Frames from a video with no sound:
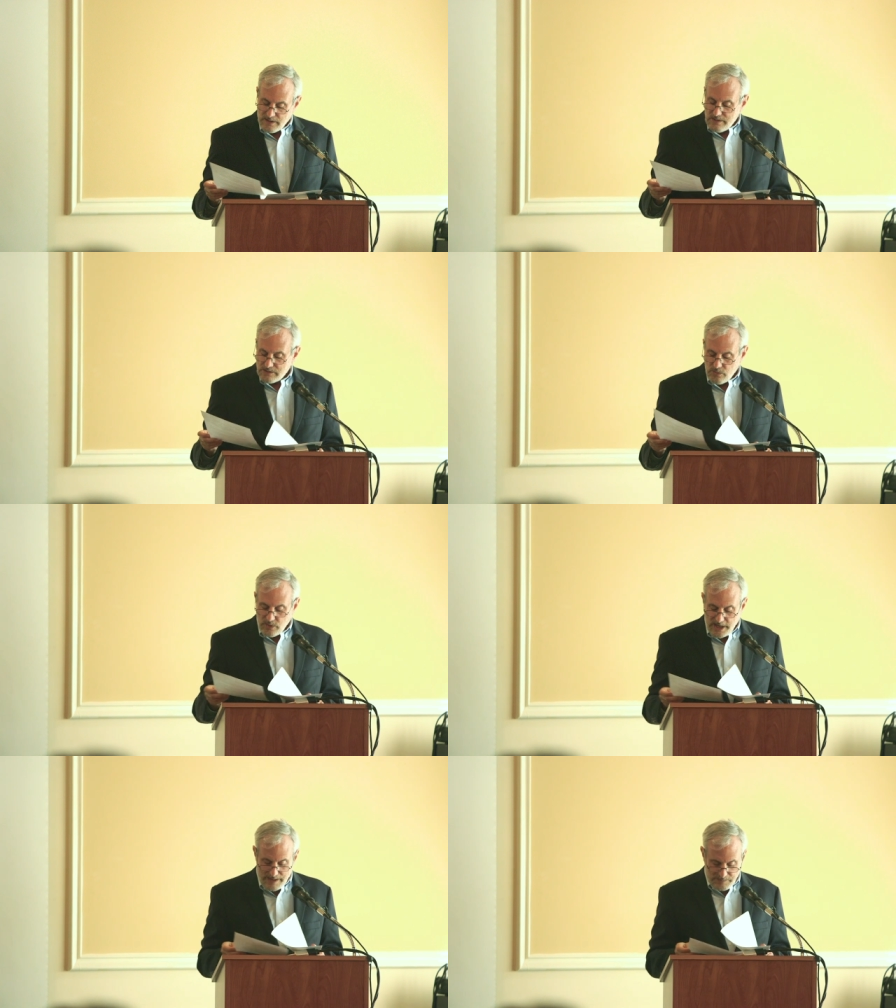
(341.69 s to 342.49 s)
So
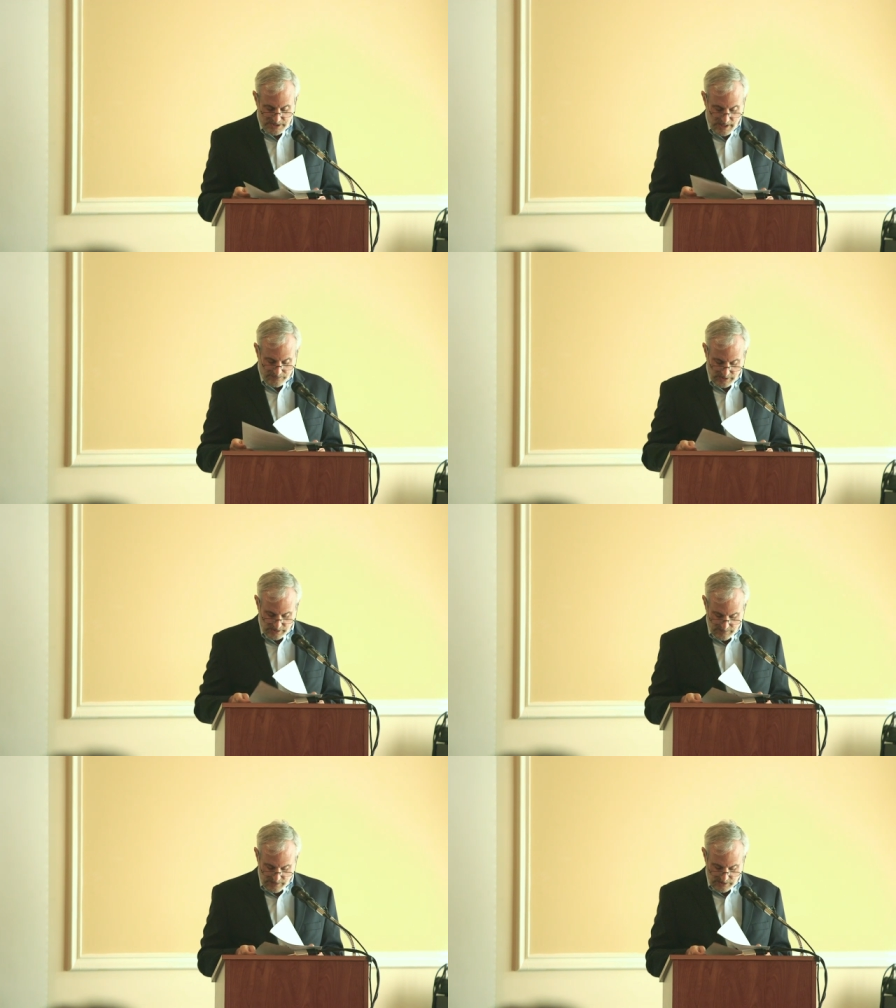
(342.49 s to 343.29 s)
what happens after the
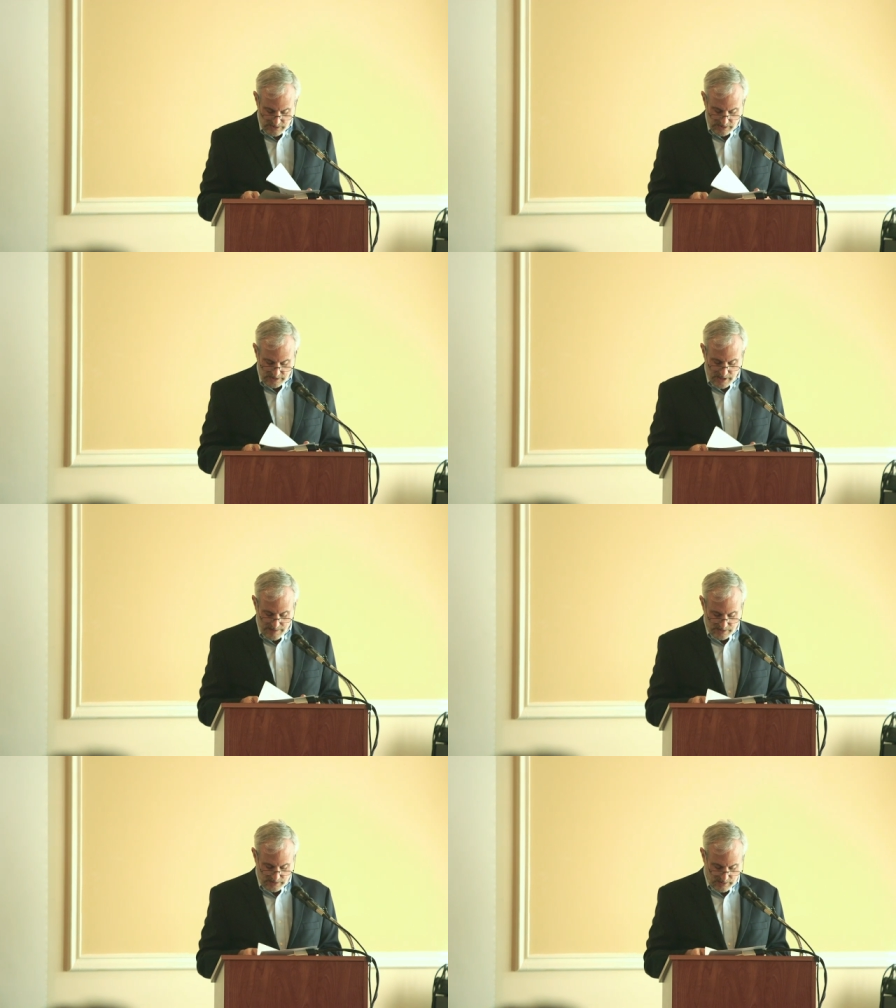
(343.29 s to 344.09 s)
convention is adopted?